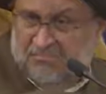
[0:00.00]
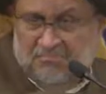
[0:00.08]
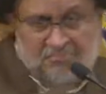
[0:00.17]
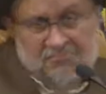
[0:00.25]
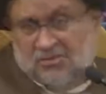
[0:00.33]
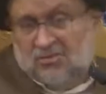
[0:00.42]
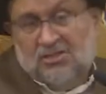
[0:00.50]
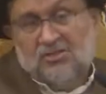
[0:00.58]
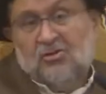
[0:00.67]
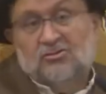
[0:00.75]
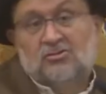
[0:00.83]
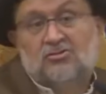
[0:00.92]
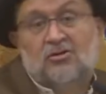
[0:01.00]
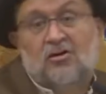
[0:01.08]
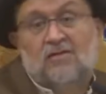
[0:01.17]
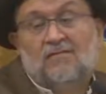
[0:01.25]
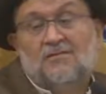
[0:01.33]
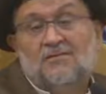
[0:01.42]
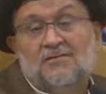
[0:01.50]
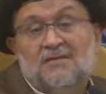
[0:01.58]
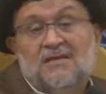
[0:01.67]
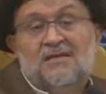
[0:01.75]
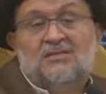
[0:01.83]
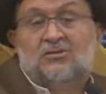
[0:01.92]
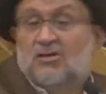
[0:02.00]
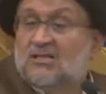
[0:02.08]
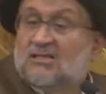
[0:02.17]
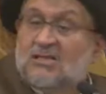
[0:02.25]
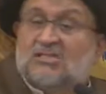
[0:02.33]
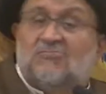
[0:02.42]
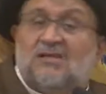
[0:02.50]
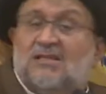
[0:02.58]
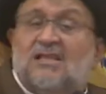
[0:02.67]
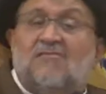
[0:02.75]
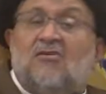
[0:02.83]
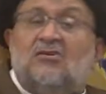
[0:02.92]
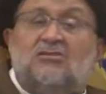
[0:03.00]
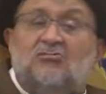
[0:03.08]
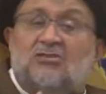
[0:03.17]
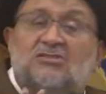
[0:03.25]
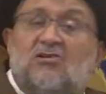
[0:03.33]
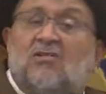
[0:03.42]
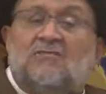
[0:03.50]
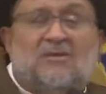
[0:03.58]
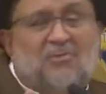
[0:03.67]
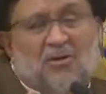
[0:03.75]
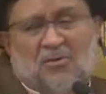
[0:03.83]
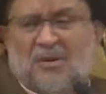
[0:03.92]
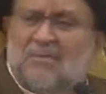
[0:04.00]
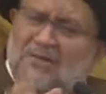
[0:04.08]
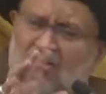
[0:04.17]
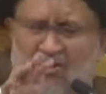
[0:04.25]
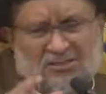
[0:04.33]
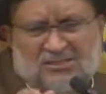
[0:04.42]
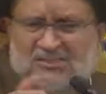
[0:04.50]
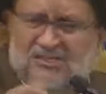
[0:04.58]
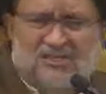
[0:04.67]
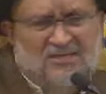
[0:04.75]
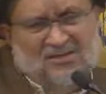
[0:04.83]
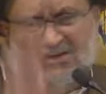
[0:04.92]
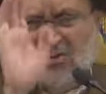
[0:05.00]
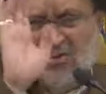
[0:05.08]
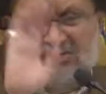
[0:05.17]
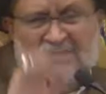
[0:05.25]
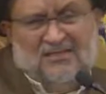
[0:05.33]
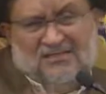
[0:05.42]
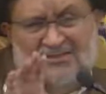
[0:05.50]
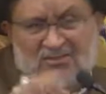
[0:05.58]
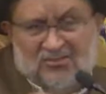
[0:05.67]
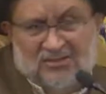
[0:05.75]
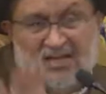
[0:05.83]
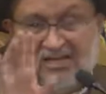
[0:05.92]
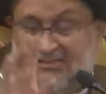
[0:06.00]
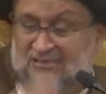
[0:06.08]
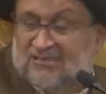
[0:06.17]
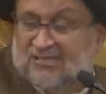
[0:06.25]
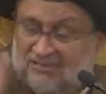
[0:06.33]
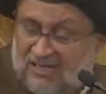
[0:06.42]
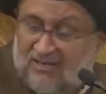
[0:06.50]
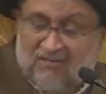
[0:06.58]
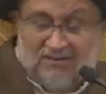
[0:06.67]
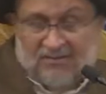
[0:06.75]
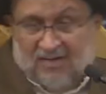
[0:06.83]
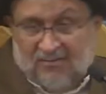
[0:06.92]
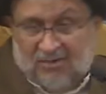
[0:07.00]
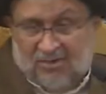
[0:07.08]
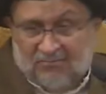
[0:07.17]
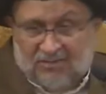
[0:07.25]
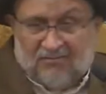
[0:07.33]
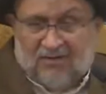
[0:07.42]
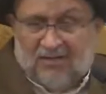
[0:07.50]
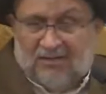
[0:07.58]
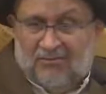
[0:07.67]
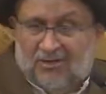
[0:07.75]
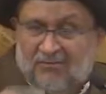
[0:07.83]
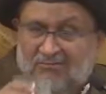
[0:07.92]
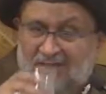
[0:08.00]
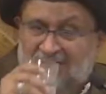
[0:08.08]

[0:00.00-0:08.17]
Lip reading: So that's also solved. So in this way, they want to resolve the problem. But honestly, no, that is not the answer. Salawat ala Muhammad wa ali Muhammad.